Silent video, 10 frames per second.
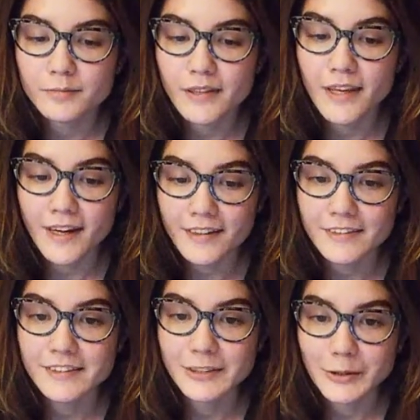Yeah,
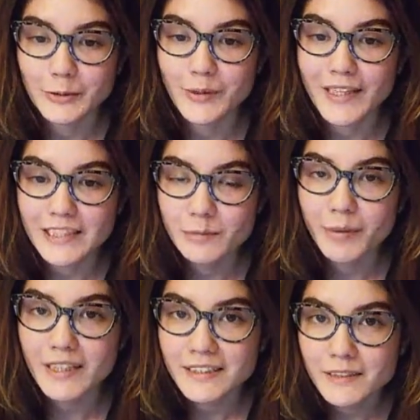so
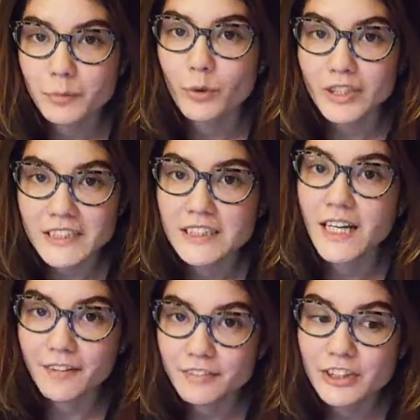expect some more
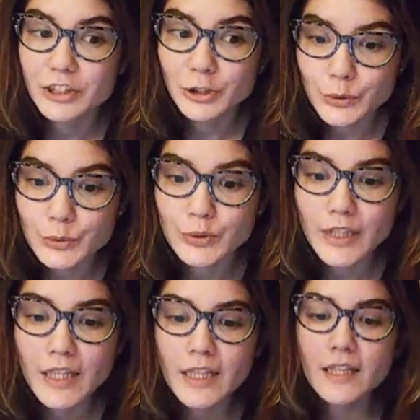stuff soon.
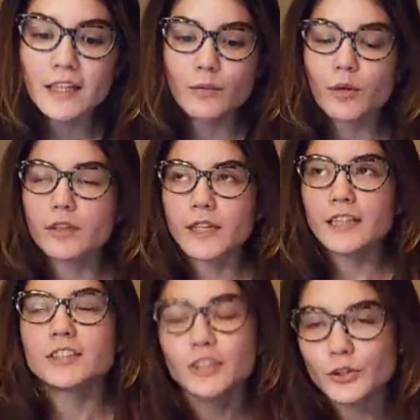Well,
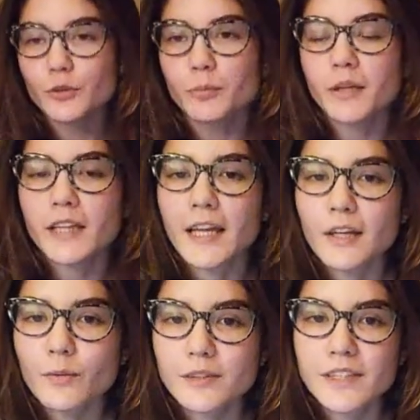not soon, but
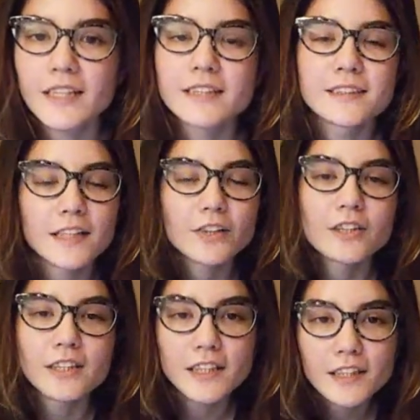like once I get settled
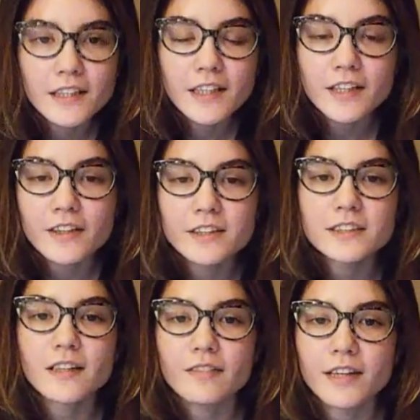in there and
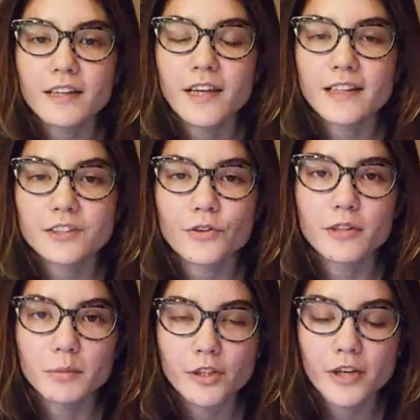stuff like that, it's going
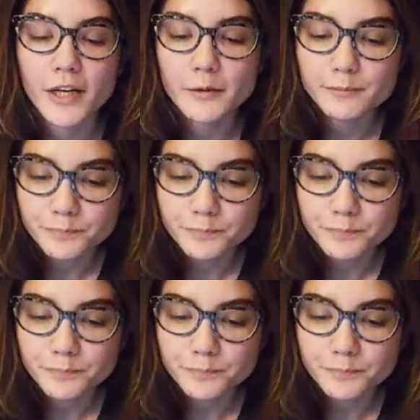to be great.